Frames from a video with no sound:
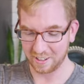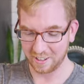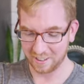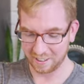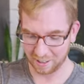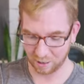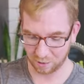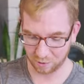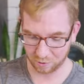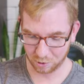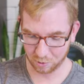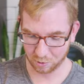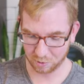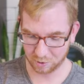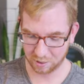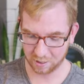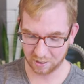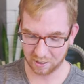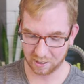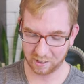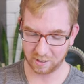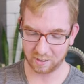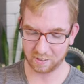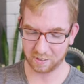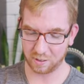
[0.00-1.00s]
That would go into
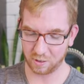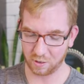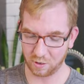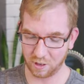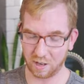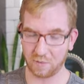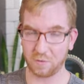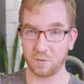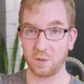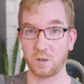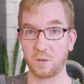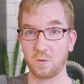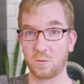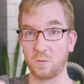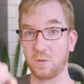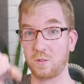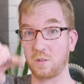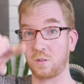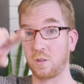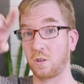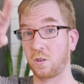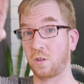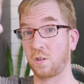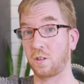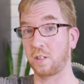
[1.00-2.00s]
there, and then you have your
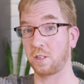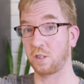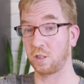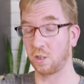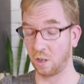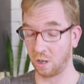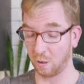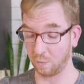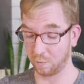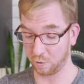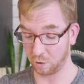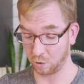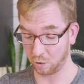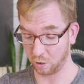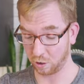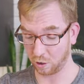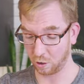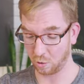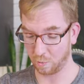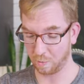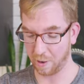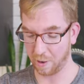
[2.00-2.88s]
recirculation arm during your